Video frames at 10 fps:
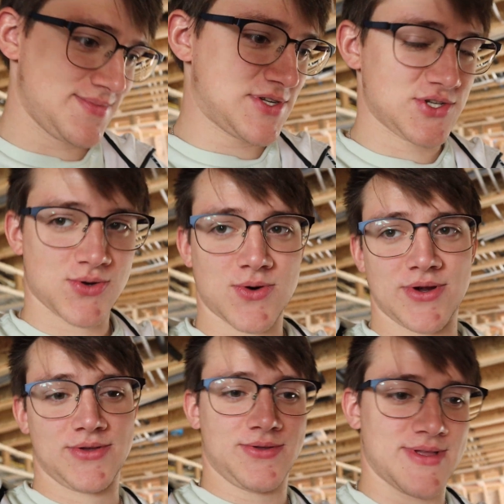
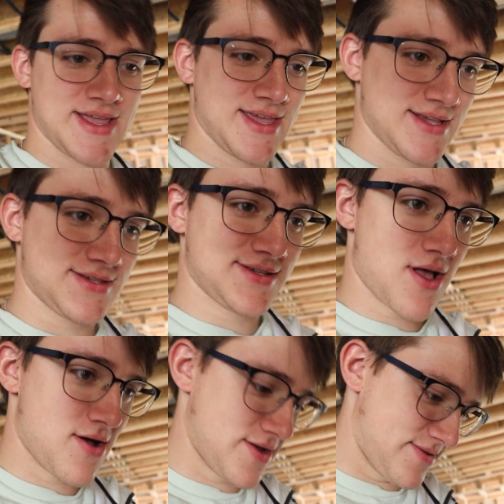tutorial, I guess,
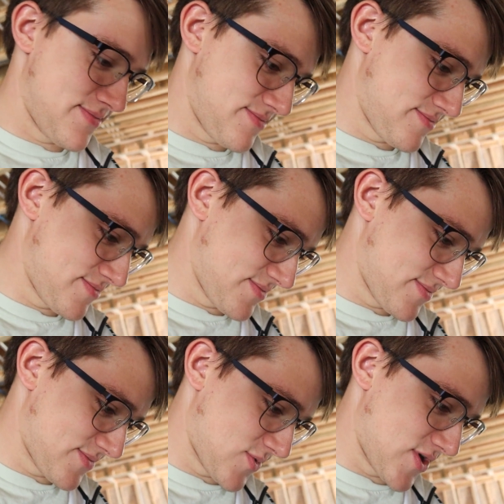on,
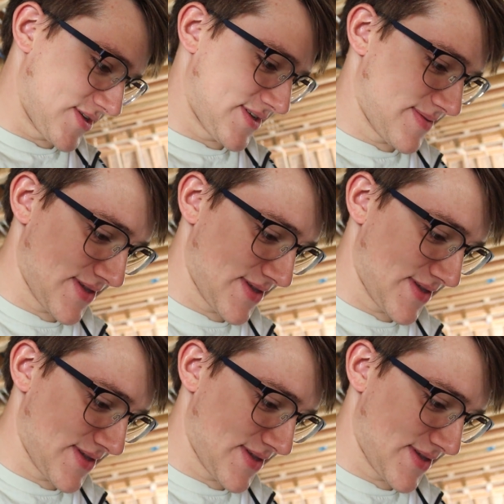where is it,